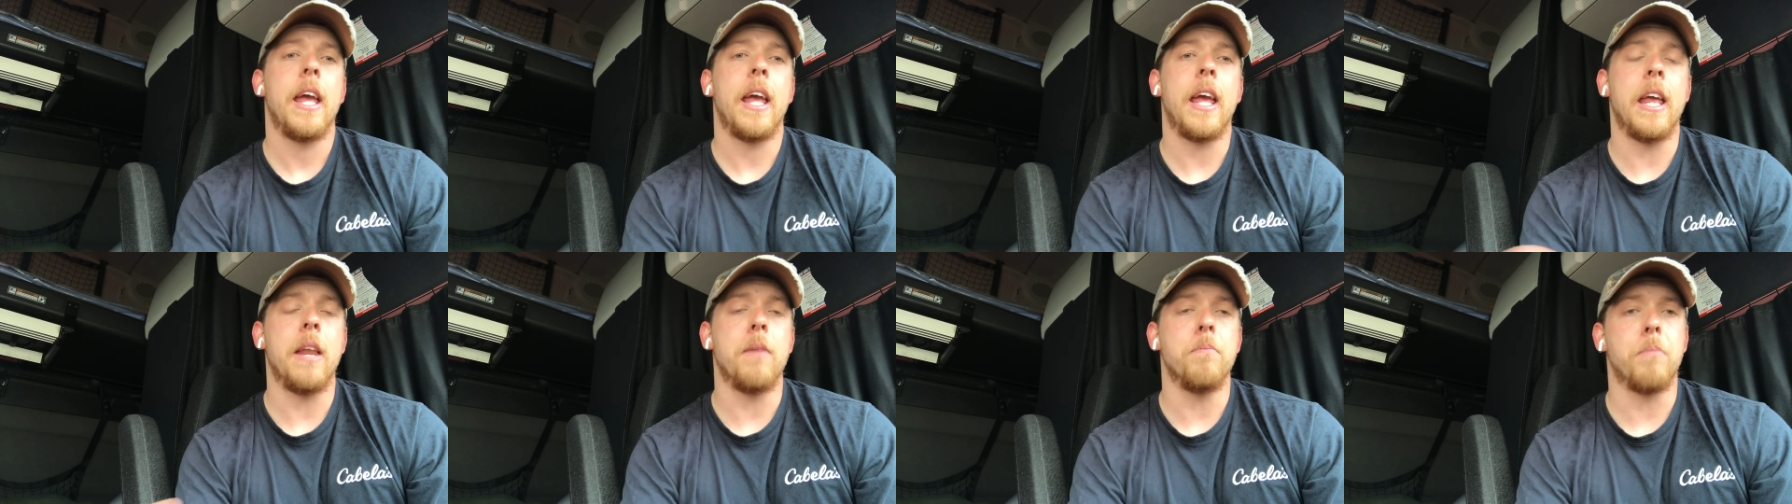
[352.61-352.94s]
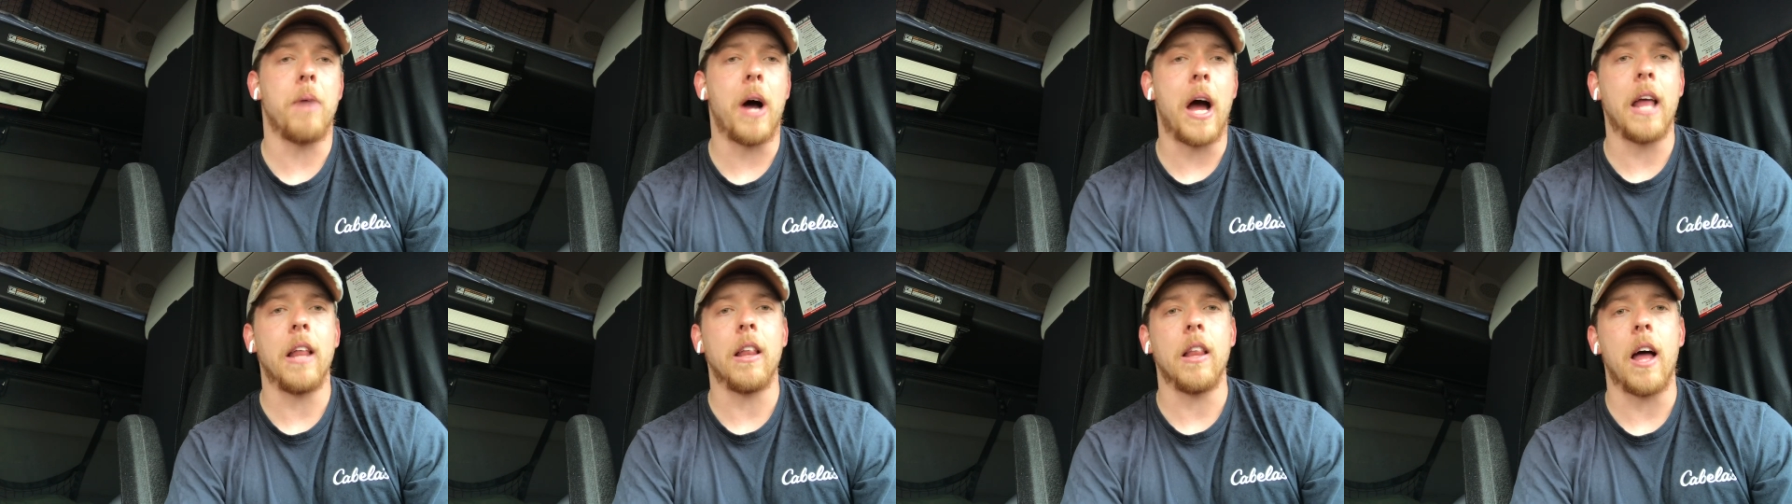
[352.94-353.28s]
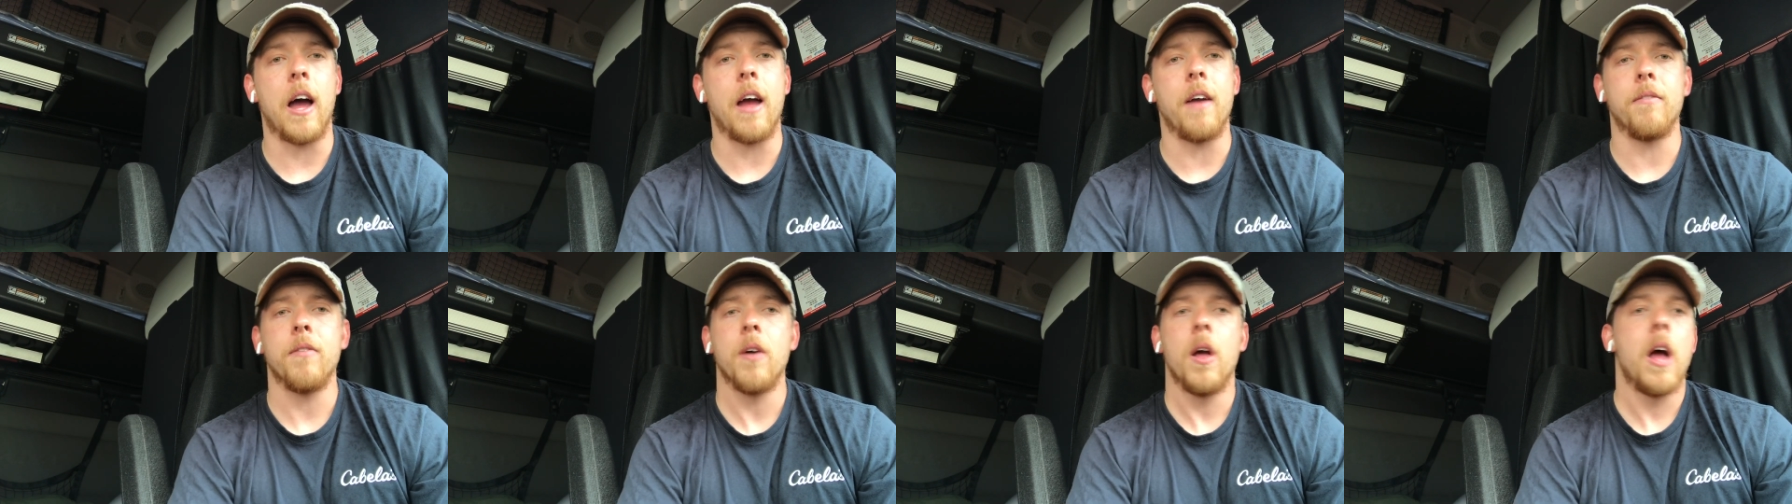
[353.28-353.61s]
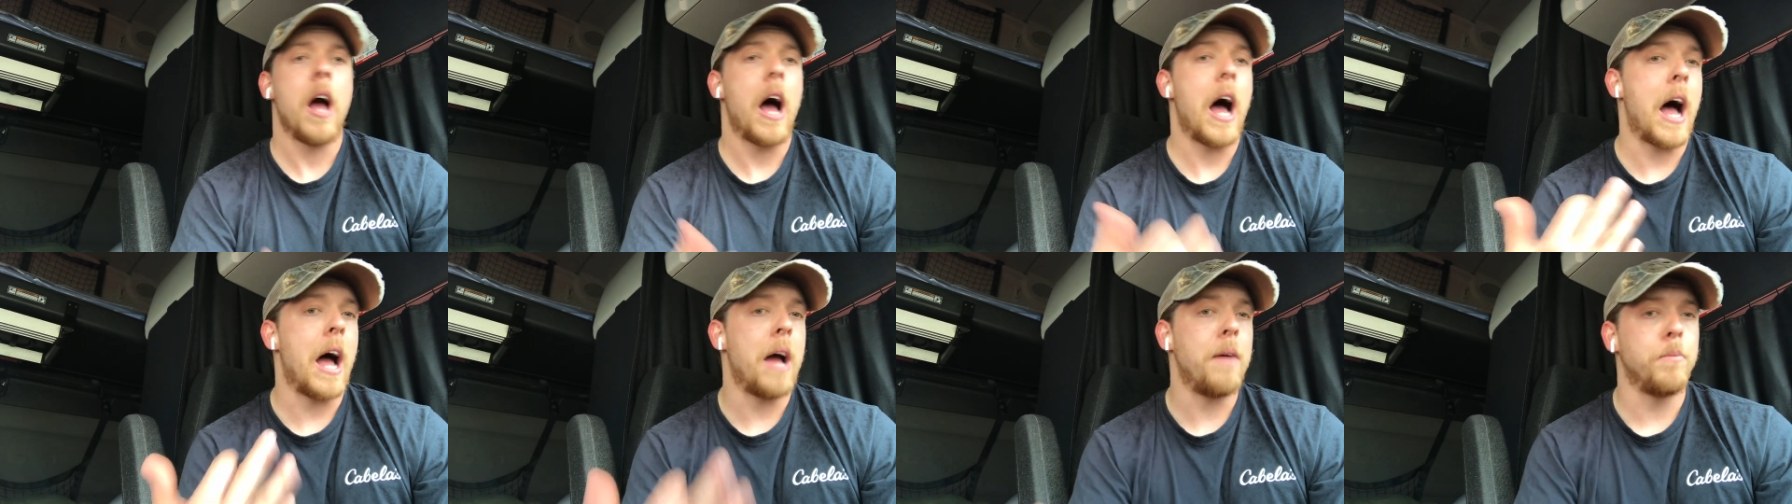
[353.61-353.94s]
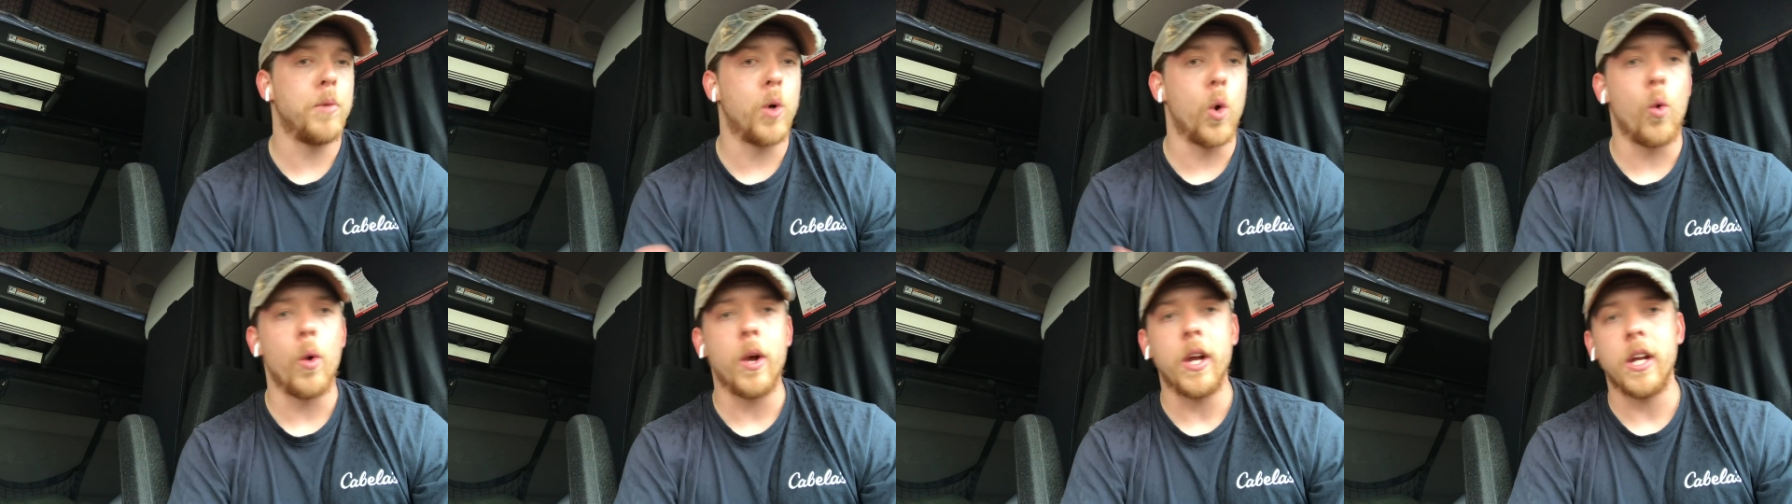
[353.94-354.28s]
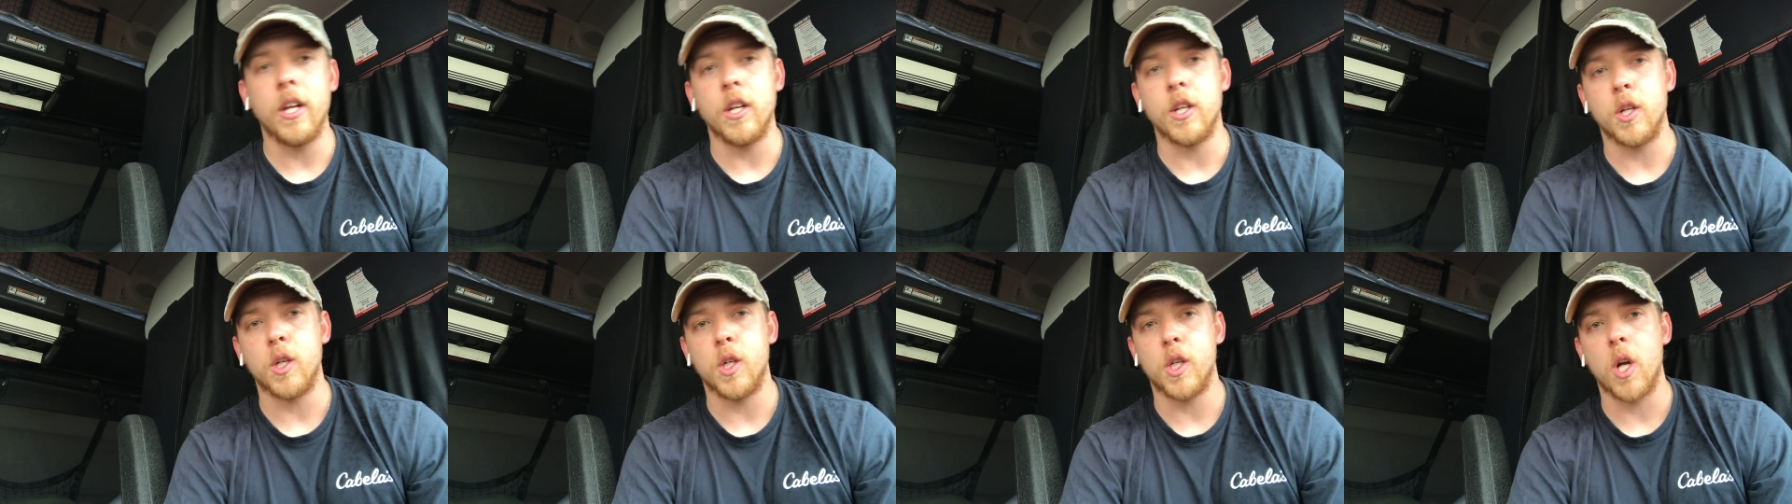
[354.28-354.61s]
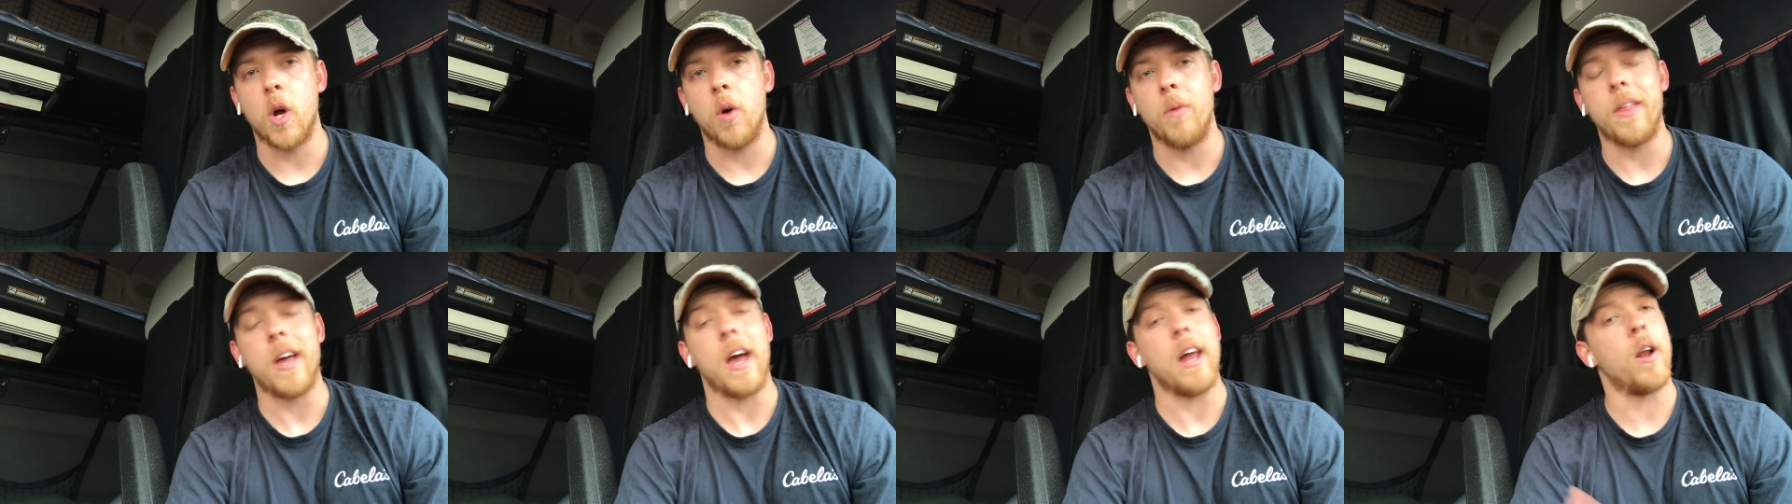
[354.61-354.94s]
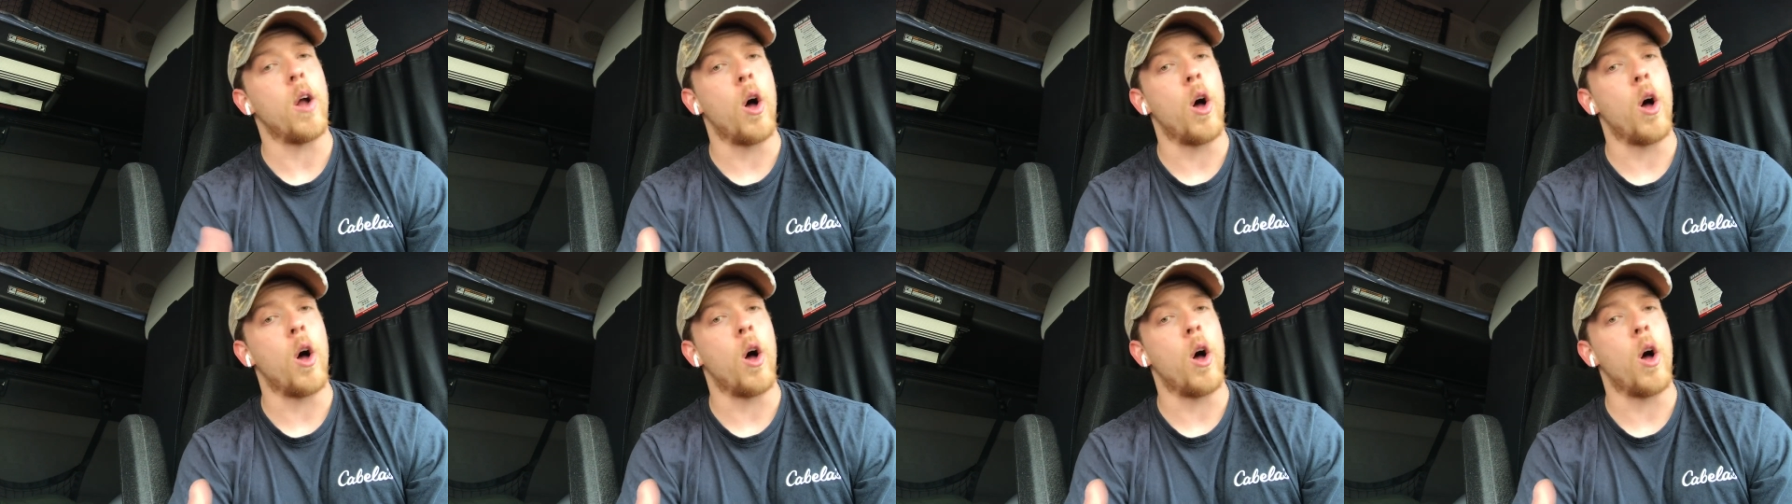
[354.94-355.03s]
in my life, I'm going to show that.